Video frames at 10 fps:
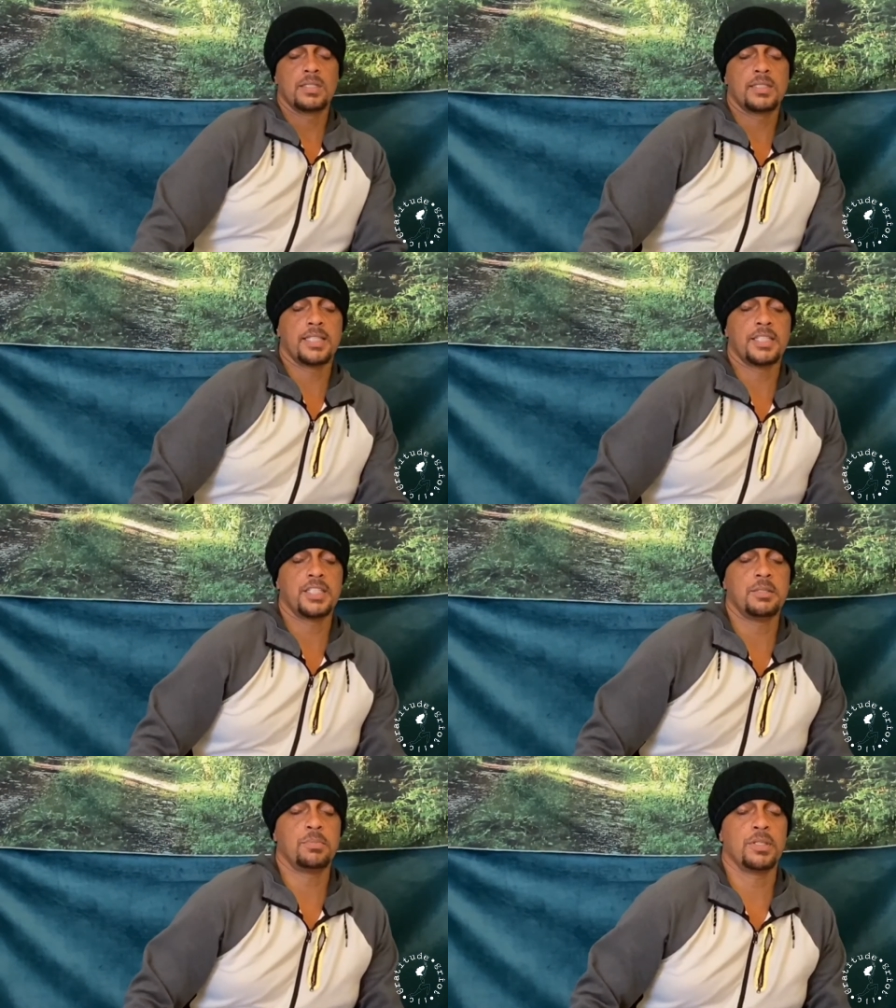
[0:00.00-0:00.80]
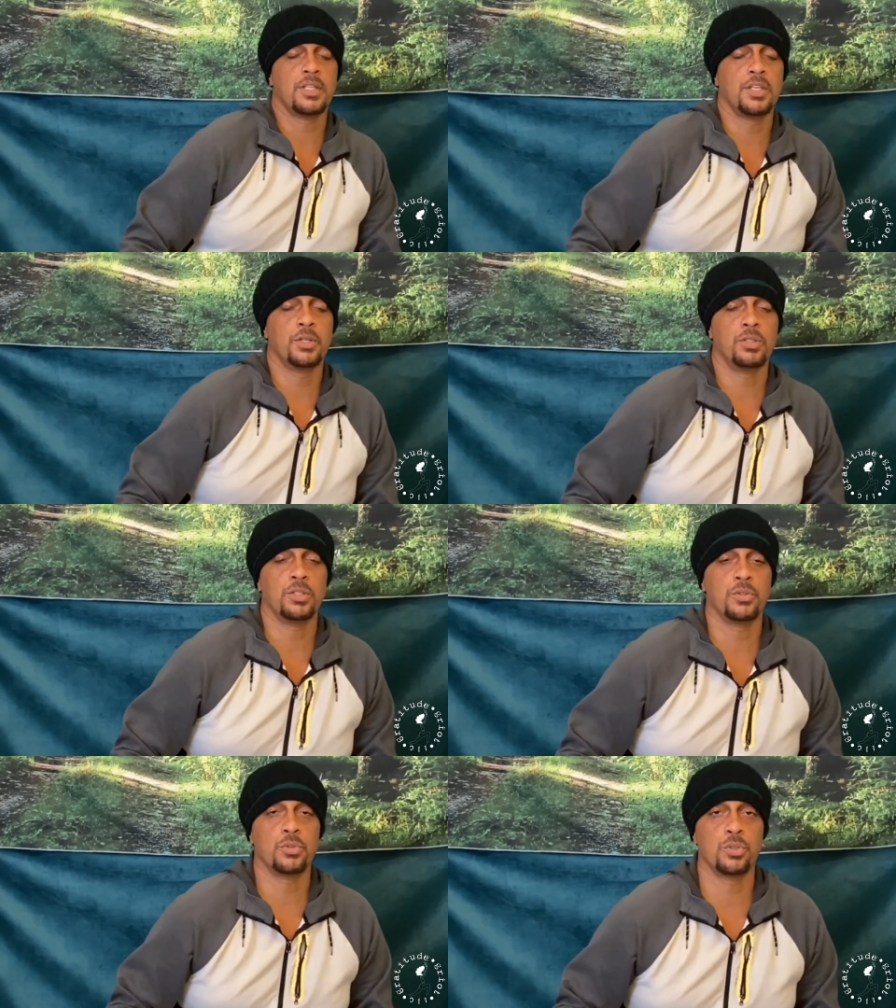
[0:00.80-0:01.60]
Take a deep inhale
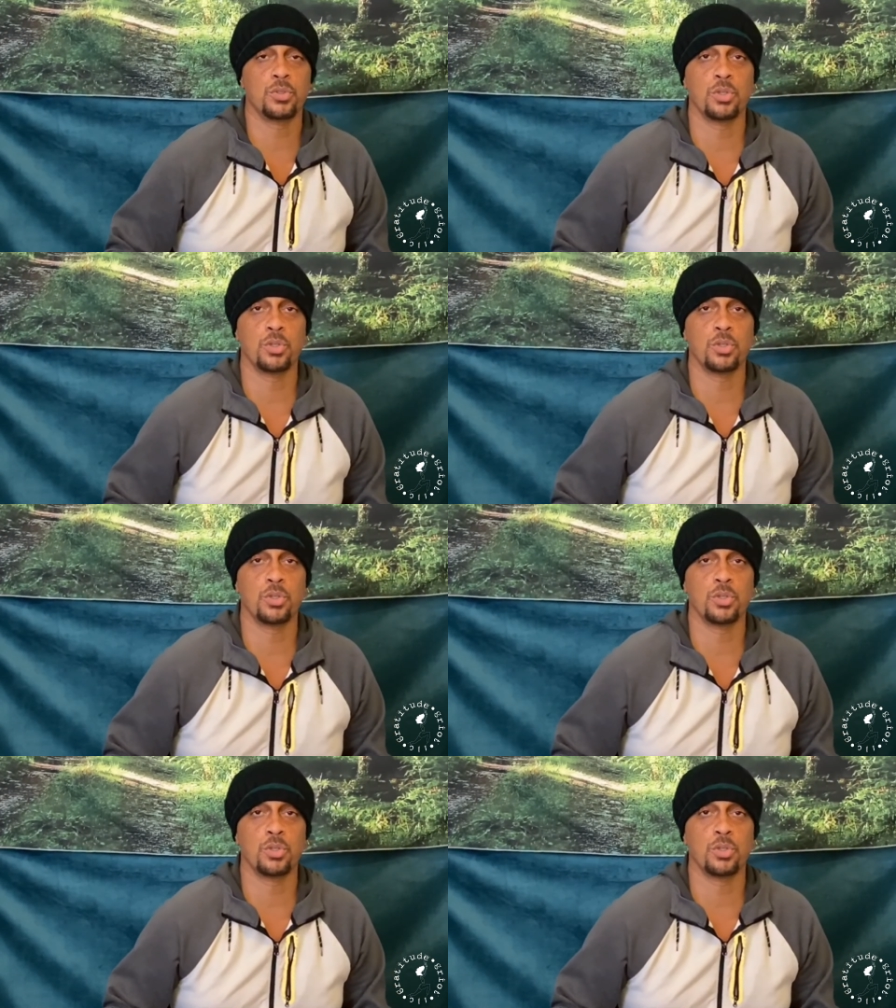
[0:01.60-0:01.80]
in through your